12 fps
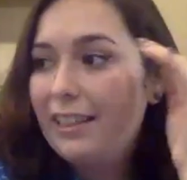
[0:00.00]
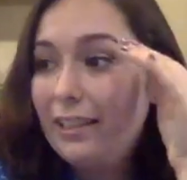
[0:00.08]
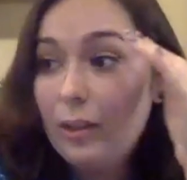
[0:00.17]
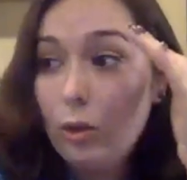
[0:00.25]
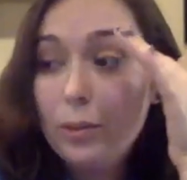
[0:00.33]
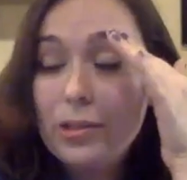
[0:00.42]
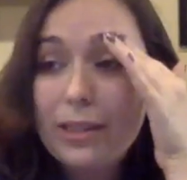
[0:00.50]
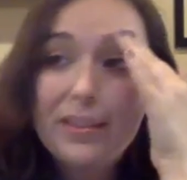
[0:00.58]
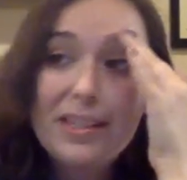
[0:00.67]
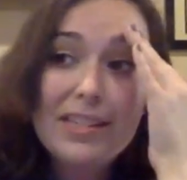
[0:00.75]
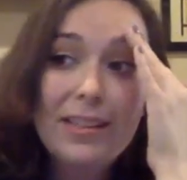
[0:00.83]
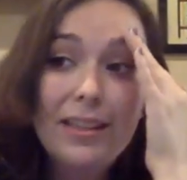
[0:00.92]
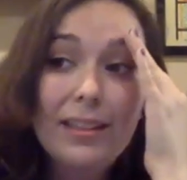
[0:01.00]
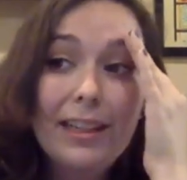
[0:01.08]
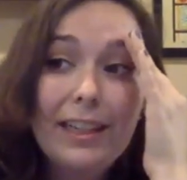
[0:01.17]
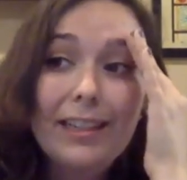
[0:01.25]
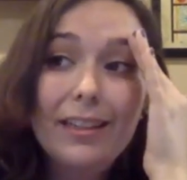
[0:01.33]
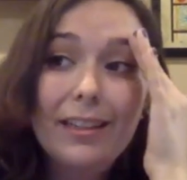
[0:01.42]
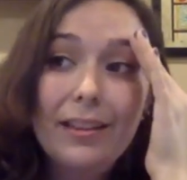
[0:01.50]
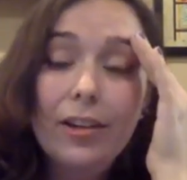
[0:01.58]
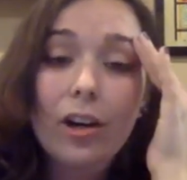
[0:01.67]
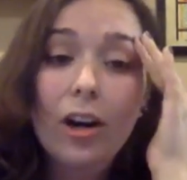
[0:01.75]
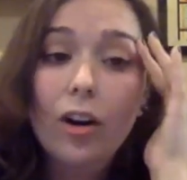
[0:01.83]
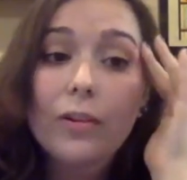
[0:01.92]
in almost every, like,
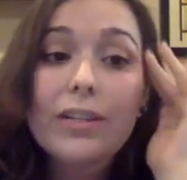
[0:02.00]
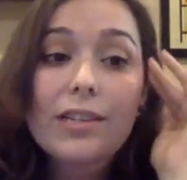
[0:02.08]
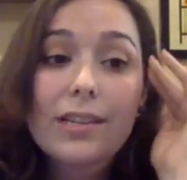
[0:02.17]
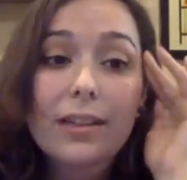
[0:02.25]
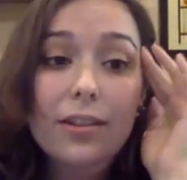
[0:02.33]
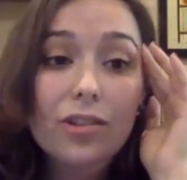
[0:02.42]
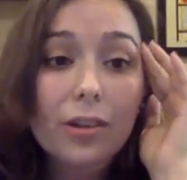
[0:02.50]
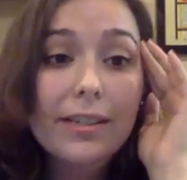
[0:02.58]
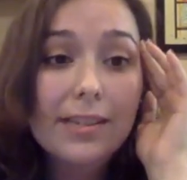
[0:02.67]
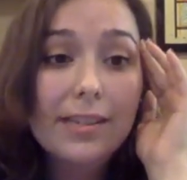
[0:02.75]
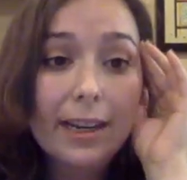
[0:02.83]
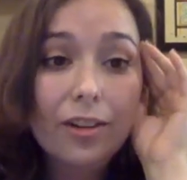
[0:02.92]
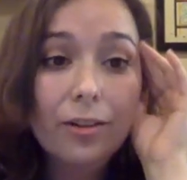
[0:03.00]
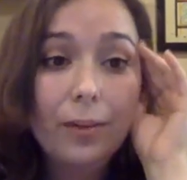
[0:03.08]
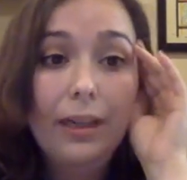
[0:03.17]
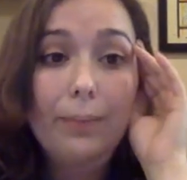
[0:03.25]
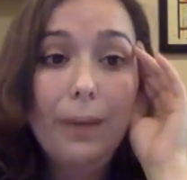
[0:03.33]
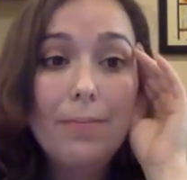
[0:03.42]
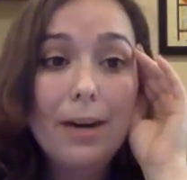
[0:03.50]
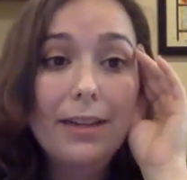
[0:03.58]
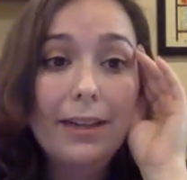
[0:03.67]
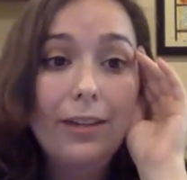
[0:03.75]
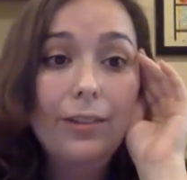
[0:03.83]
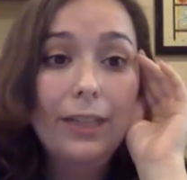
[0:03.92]
there's always a section where in my mind I
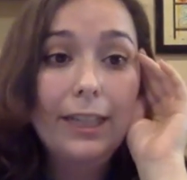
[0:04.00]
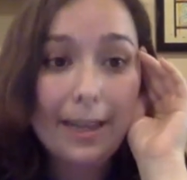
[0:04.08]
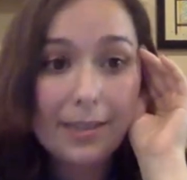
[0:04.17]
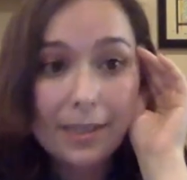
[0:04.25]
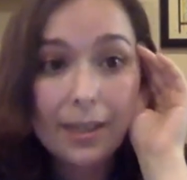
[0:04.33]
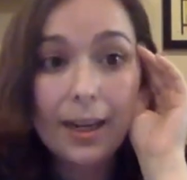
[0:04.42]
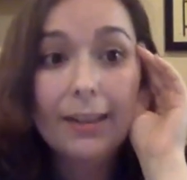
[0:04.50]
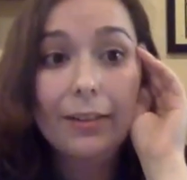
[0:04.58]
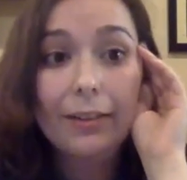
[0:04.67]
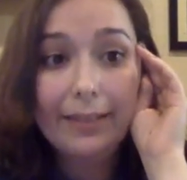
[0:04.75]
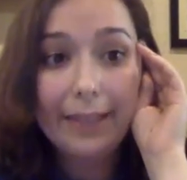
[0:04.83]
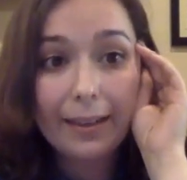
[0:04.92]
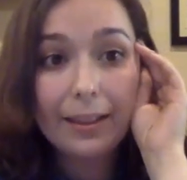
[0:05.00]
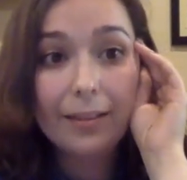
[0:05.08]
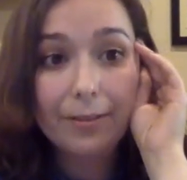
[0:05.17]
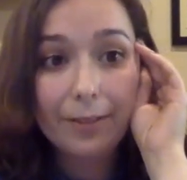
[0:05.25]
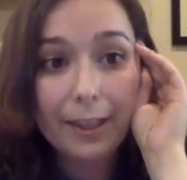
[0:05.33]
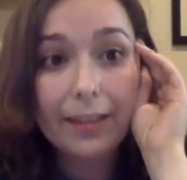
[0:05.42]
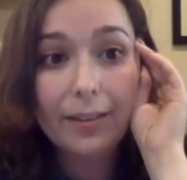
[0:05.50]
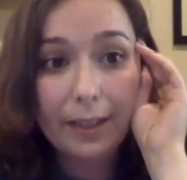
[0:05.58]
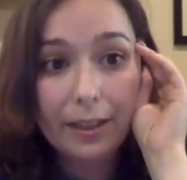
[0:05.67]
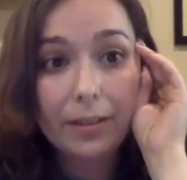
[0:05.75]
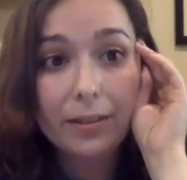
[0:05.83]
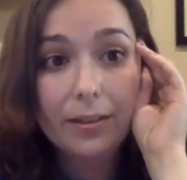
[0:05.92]
go, yes, I know exactly the funniest
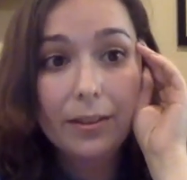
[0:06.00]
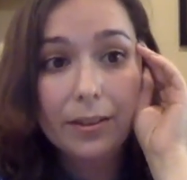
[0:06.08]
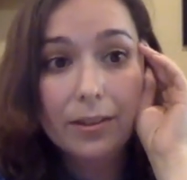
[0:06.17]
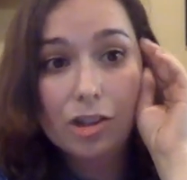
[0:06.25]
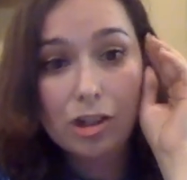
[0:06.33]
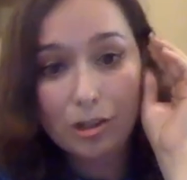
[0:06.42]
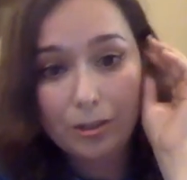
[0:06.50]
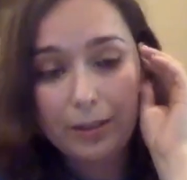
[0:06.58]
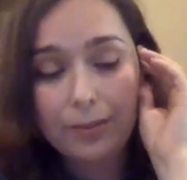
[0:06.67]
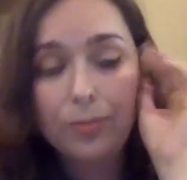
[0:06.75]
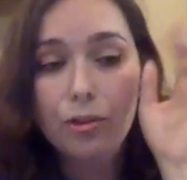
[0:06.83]
thing to do there,